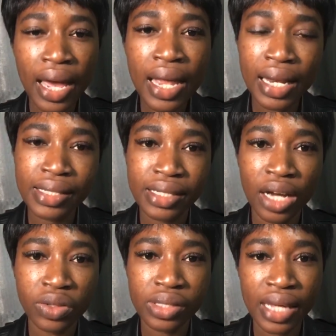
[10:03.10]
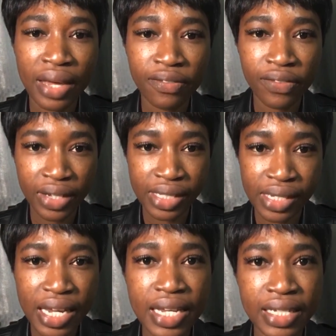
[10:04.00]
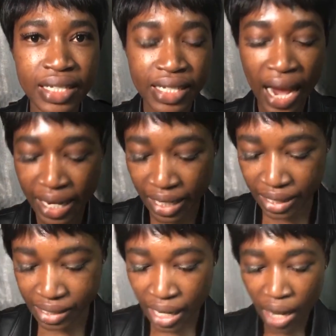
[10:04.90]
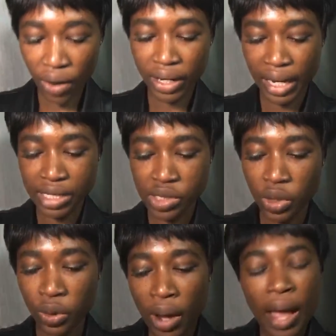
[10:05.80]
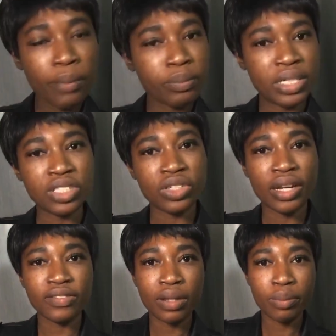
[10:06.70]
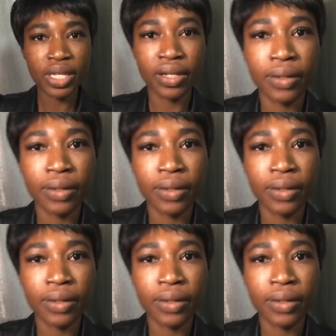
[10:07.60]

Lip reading: Let's see how to say feet in Chinese. Okay, so please read after me.